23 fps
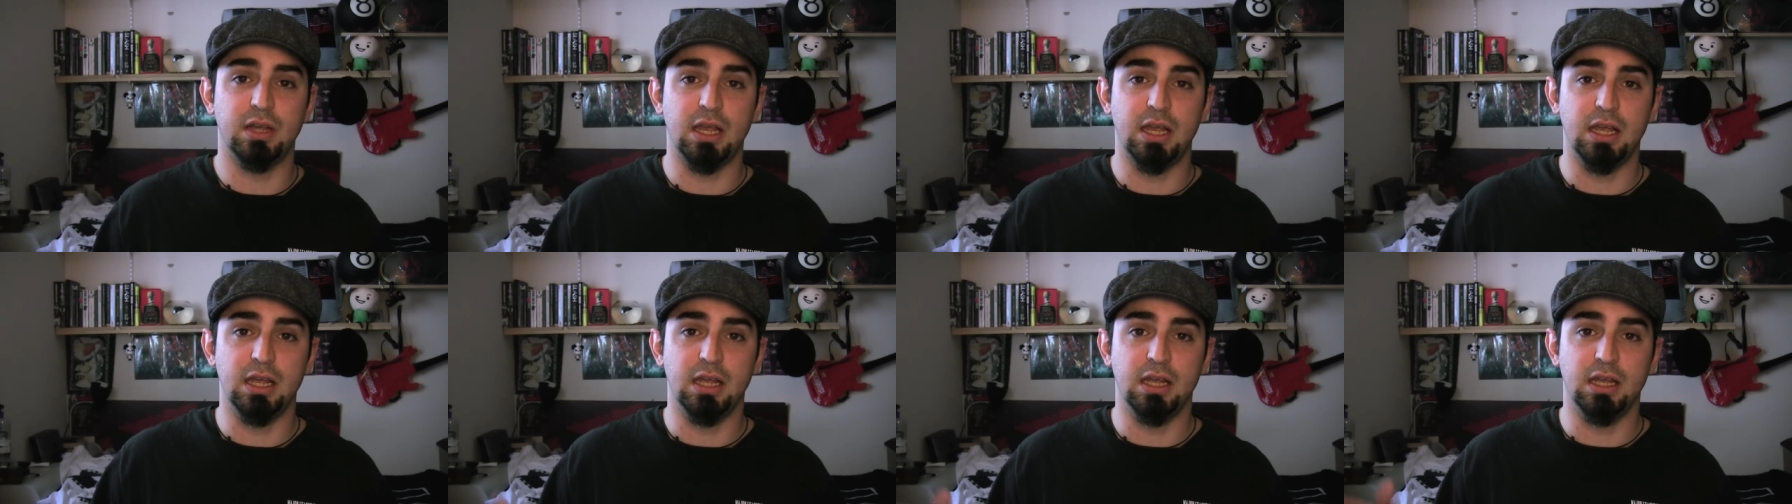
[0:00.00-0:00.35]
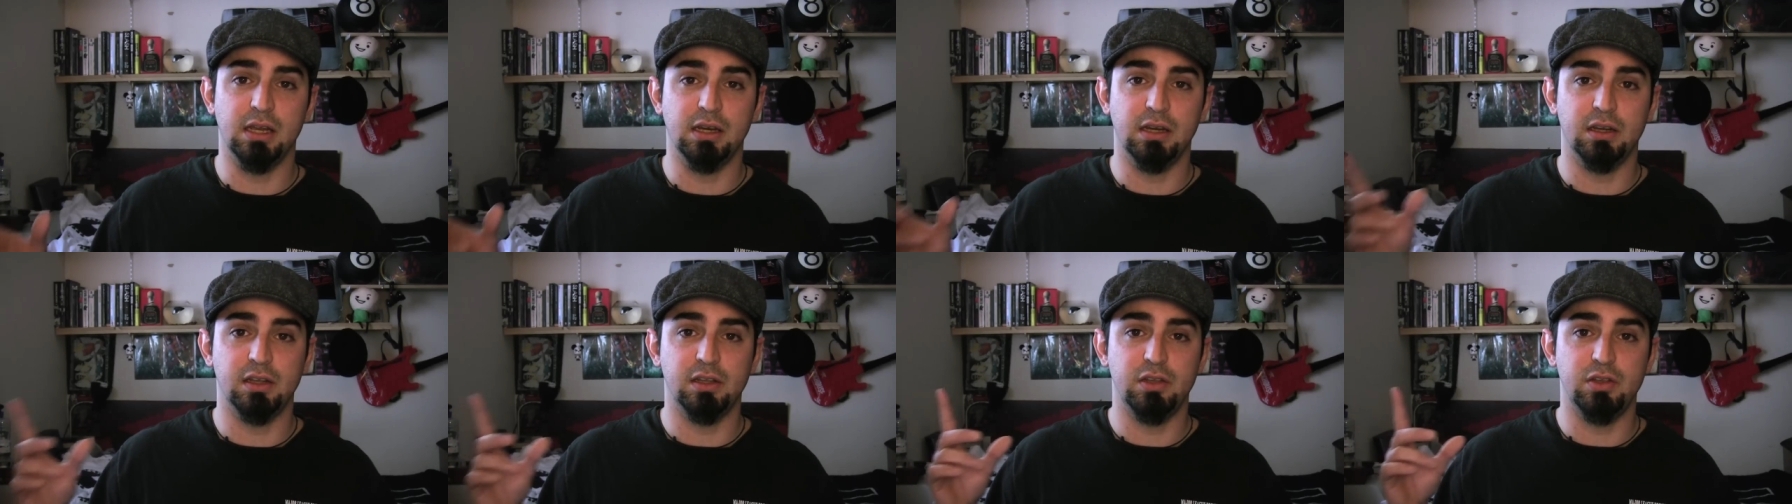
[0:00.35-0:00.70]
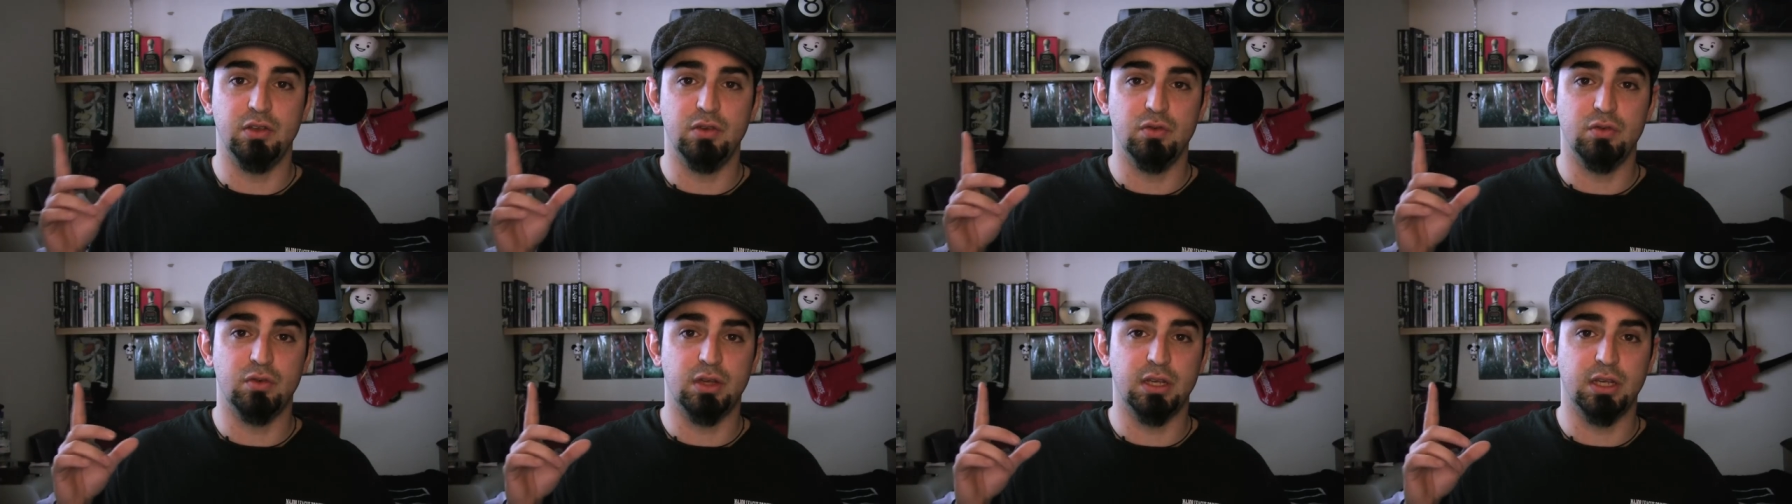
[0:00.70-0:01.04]
and
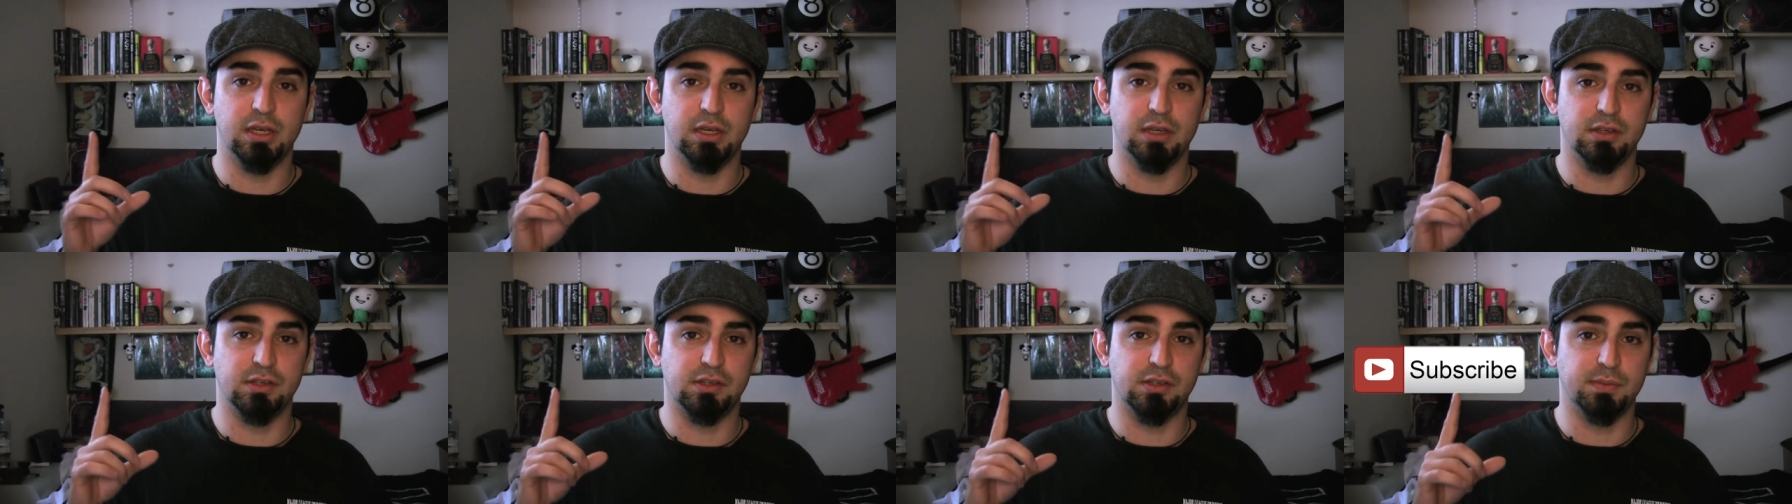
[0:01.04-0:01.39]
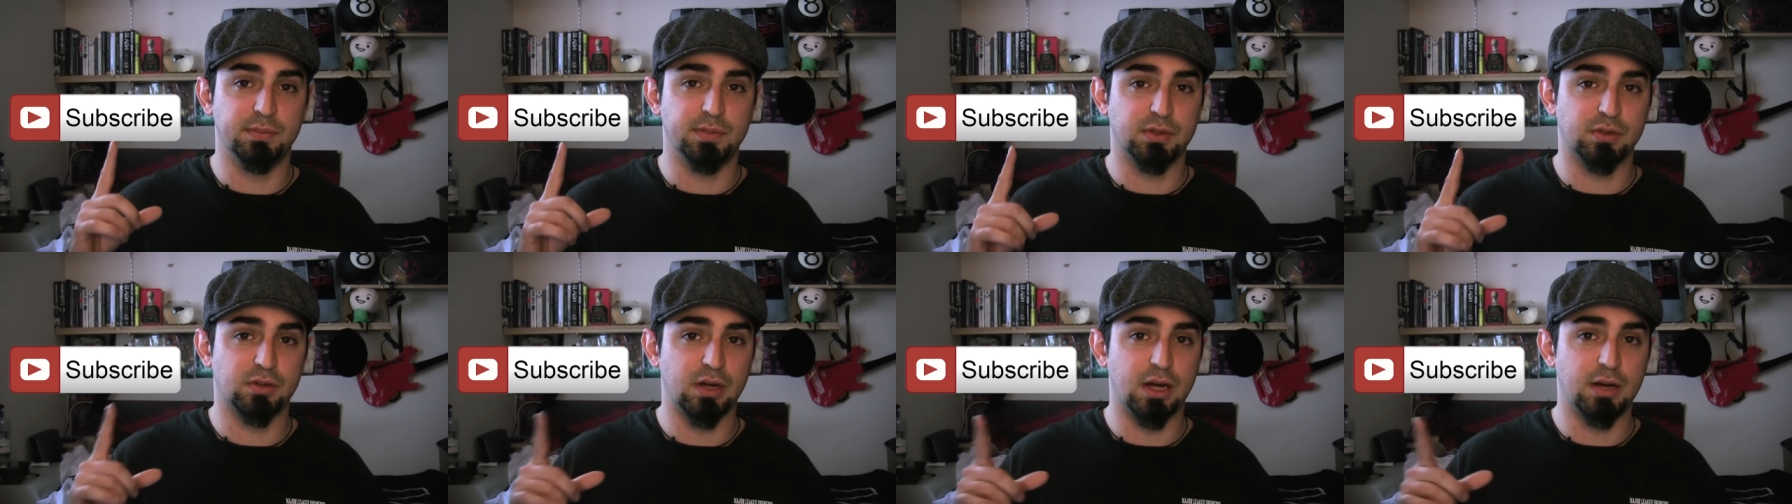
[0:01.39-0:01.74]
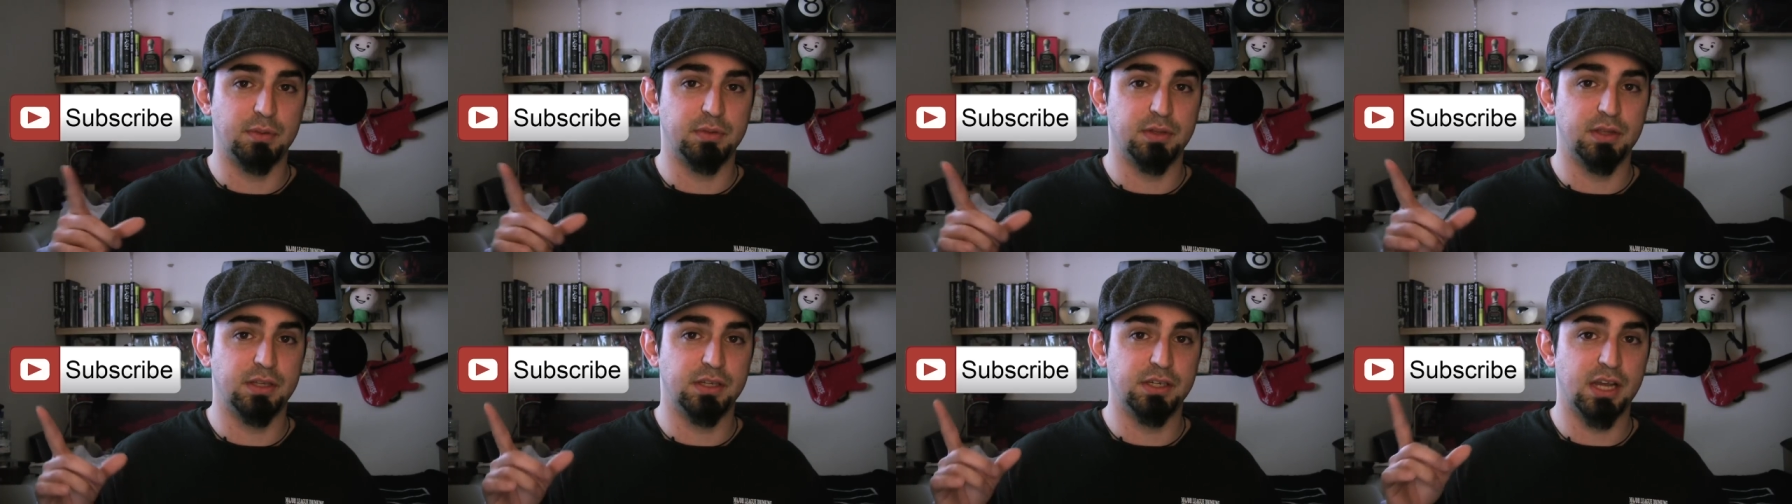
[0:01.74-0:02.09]
you can subscribe
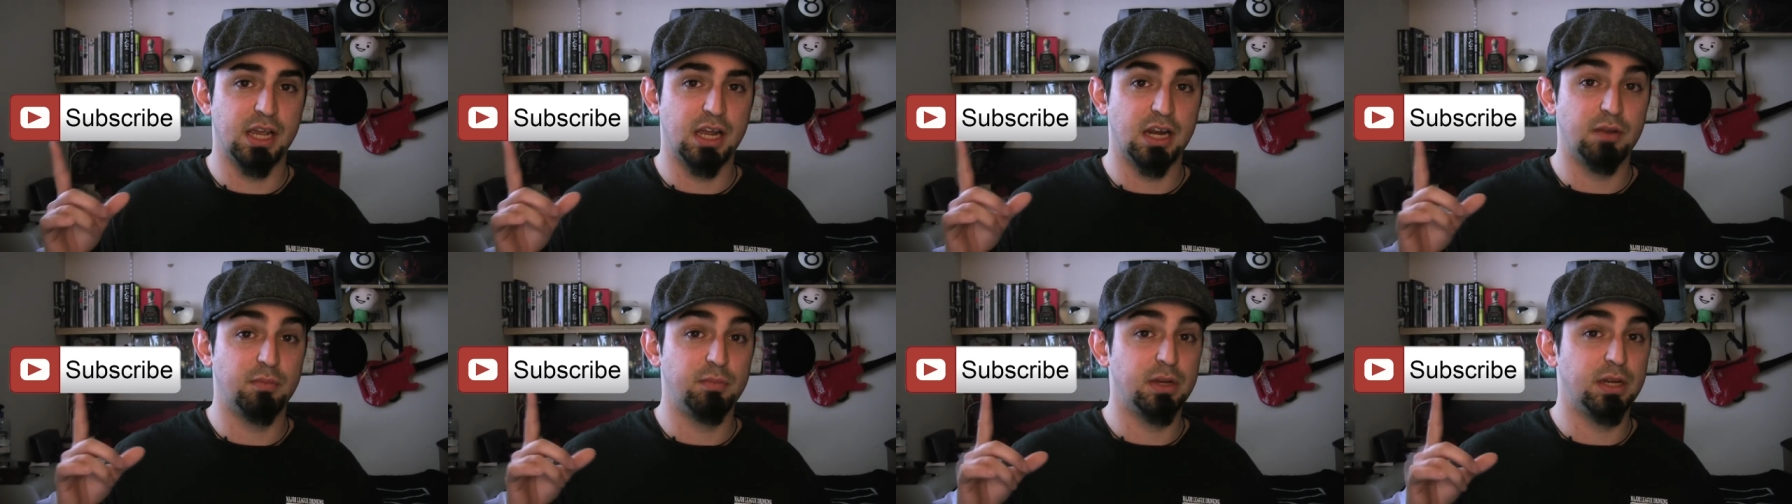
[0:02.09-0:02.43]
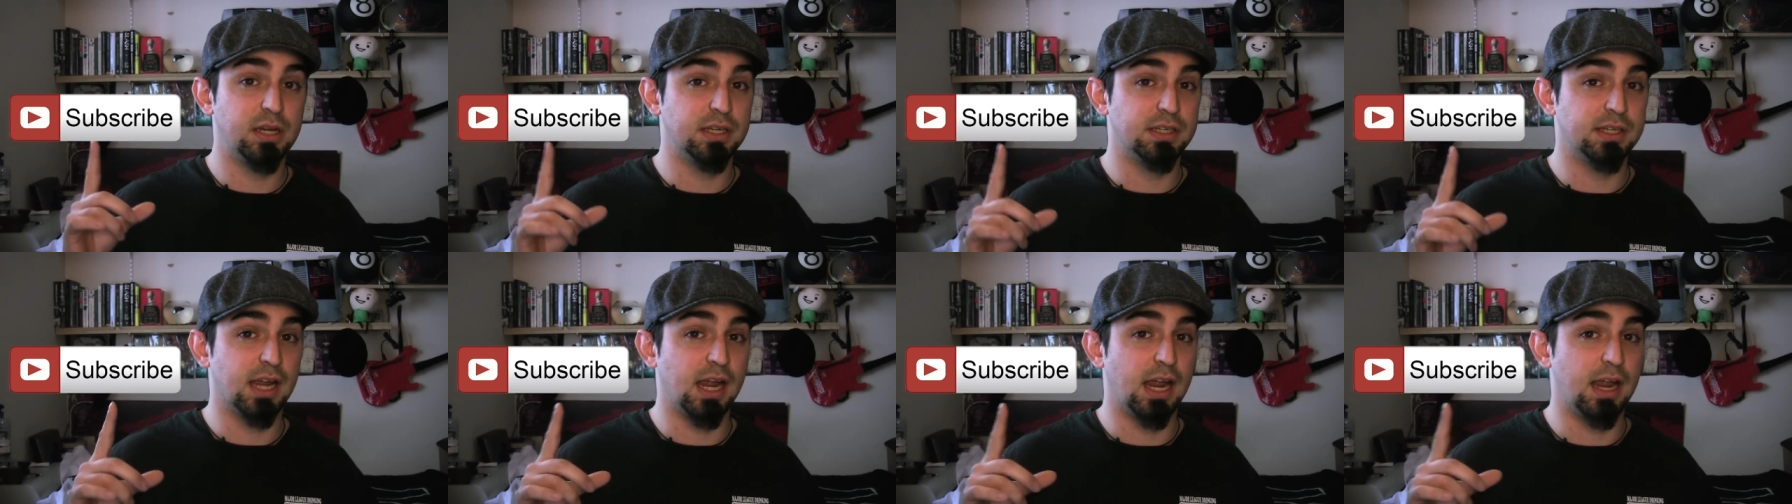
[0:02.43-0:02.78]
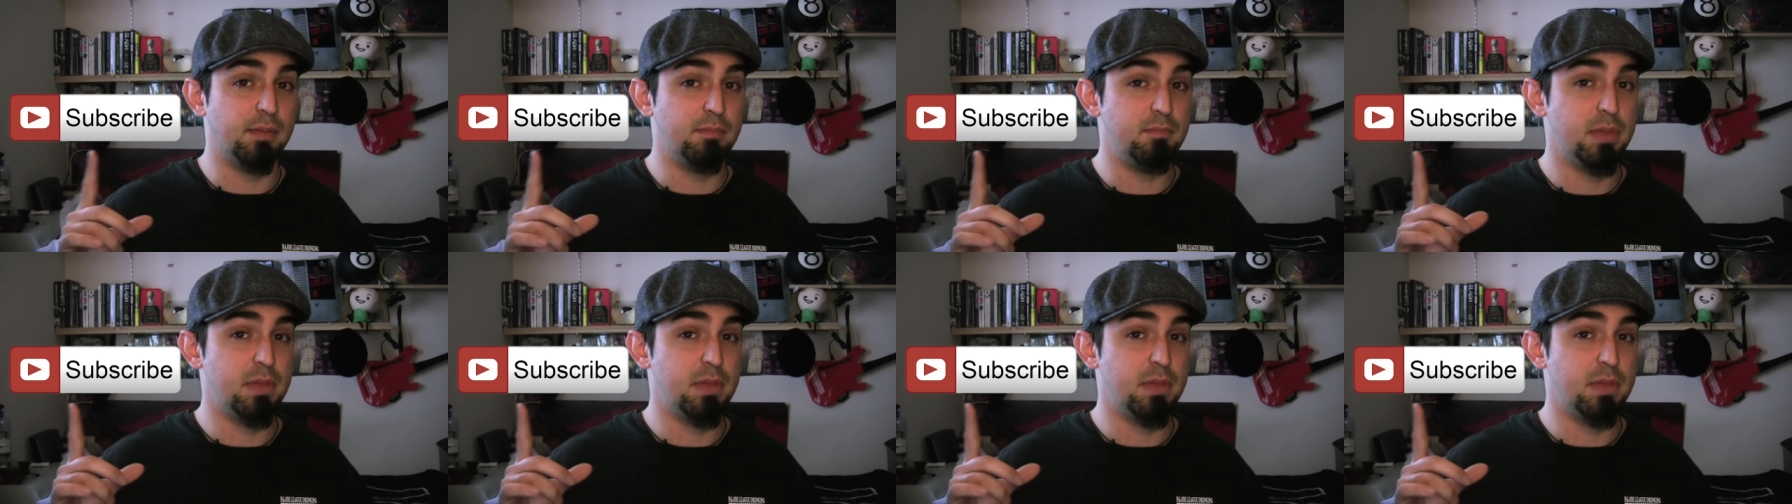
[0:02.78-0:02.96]
to the channel because I